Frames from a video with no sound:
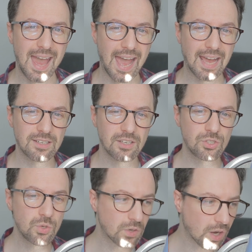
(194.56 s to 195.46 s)
And
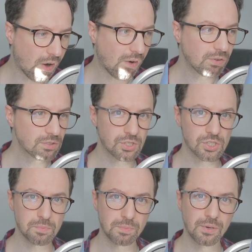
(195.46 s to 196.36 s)
you can't
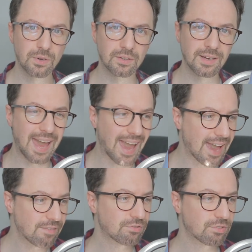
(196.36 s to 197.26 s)
just put
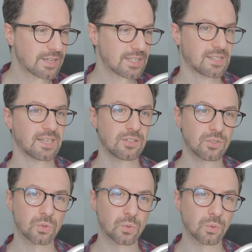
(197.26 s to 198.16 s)
every
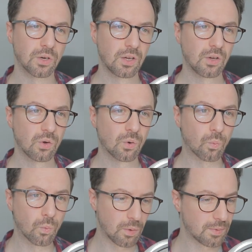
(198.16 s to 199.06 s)
single
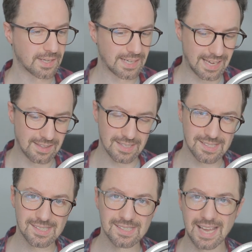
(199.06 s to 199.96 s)
woman in the
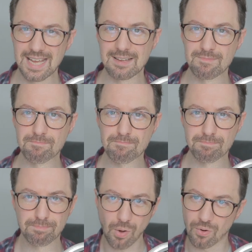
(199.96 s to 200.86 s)
same
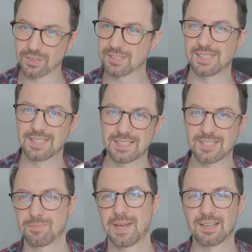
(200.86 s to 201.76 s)
box and
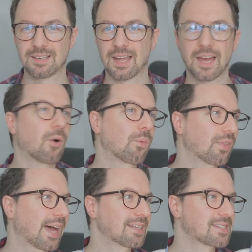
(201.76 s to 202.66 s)
expect like, oh, well,
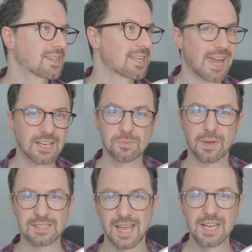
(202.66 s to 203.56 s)
that's the
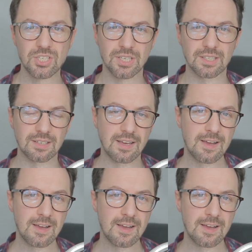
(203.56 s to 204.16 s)
expectation.